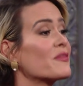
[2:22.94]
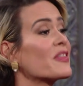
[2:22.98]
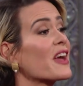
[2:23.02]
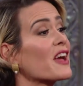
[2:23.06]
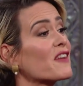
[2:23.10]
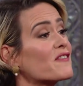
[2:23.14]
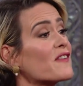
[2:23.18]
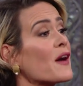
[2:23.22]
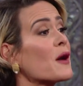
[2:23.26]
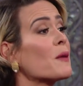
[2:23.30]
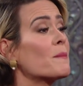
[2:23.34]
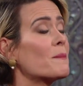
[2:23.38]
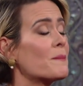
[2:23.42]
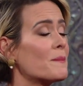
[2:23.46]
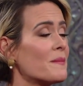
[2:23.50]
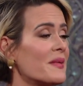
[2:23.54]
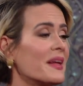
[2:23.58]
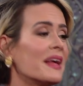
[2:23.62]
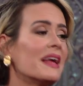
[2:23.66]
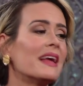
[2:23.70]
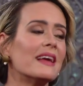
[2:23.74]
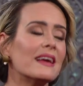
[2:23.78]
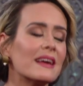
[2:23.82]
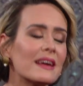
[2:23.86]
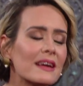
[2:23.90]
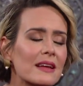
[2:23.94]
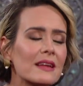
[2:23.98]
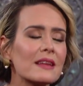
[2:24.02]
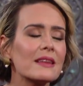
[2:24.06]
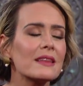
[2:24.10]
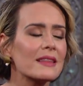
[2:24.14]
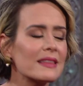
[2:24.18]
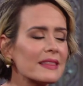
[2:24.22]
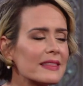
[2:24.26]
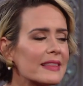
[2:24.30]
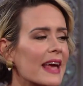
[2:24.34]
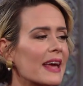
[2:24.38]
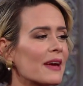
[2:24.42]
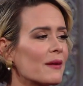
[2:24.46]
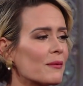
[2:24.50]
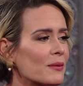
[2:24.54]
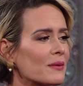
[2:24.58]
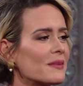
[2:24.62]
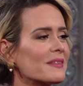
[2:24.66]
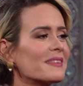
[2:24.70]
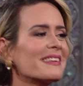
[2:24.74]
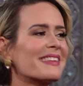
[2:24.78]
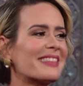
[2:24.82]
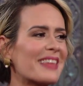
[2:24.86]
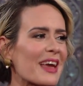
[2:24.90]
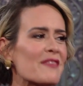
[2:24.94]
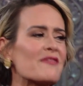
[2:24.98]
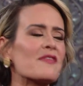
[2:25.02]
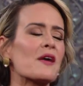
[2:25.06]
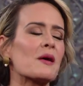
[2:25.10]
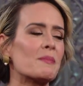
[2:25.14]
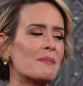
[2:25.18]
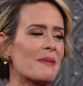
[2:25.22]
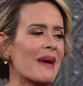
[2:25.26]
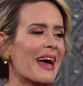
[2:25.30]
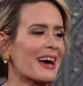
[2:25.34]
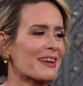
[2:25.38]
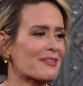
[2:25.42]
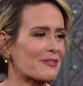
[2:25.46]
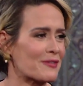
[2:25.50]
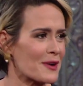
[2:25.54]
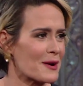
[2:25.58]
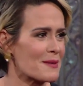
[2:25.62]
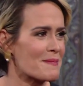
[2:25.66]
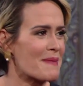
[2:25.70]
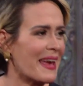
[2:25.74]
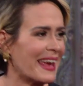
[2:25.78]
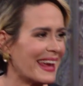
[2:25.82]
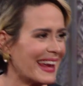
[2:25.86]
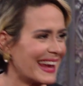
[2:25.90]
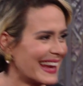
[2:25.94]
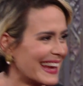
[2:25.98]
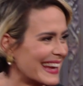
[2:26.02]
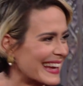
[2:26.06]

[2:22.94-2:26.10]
they, felt... Kickbacks or something like that? They, they felt bad for me. Yeah,